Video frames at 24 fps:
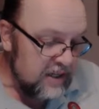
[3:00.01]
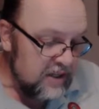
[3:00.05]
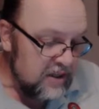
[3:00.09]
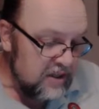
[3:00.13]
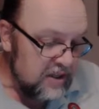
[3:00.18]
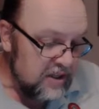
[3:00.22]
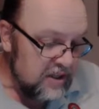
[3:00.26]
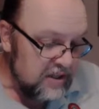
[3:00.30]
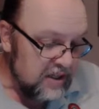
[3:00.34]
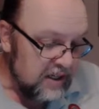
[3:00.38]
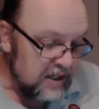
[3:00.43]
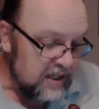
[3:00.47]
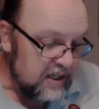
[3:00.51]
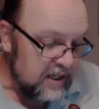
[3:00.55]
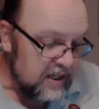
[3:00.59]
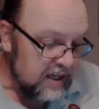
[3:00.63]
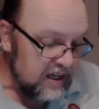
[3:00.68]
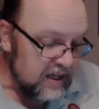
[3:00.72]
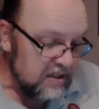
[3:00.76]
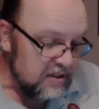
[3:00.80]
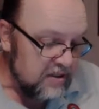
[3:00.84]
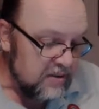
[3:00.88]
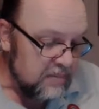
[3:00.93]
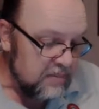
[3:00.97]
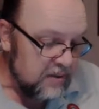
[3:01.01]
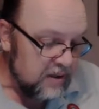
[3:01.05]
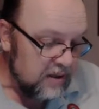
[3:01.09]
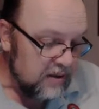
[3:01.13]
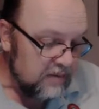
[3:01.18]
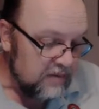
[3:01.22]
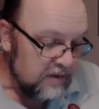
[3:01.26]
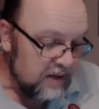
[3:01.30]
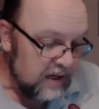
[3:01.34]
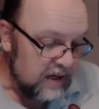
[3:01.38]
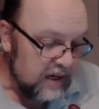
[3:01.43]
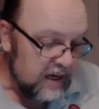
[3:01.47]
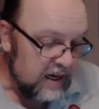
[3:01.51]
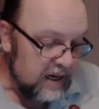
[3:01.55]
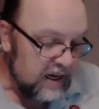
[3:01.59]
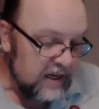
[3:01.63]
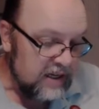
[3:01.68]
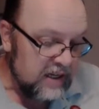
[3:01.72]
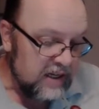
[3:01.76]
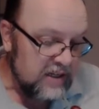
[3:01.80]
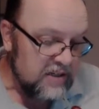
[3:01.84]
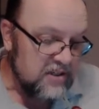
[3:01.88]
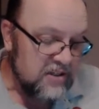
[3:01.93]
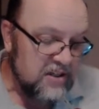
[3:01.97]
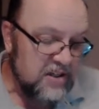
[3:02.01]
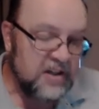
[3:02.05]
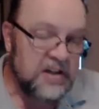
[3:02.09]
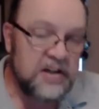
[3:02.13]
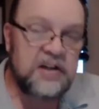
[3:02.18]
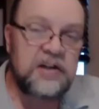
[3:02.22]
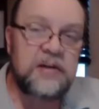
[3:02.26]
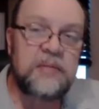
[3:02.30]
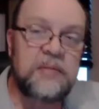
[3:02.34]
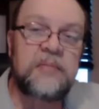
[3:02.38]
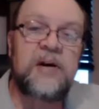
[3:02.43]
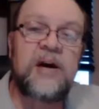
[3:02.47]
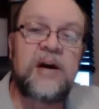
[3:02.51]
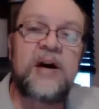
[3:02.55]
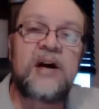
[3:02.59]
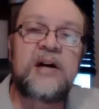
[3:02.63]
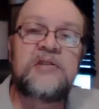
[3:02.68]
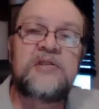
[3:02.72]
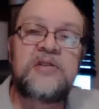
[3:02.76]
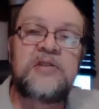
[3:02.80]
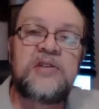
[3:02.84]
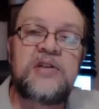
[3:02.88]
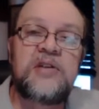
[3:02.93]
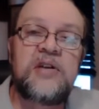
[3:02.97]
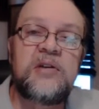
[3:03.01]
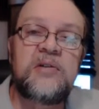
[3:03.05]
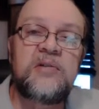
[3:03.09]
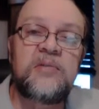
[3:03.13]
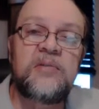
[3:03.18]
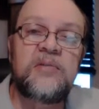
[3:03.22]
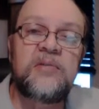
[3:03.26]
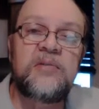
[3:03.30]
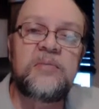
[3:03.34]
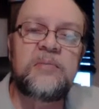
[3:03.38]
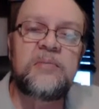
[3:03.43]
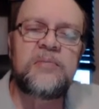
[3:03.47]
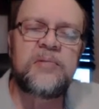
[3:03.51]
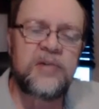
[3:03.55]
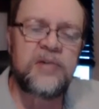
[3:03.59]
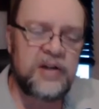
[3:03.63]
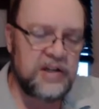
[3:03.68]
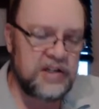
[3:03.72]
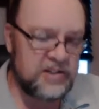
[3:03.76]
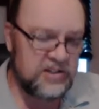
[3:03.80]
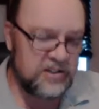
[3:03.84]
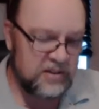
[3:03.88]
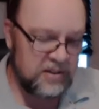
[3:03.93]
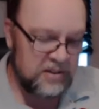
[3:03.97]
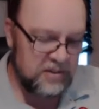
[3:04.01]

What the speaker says: then the kingdom of God has come unto you." Praise the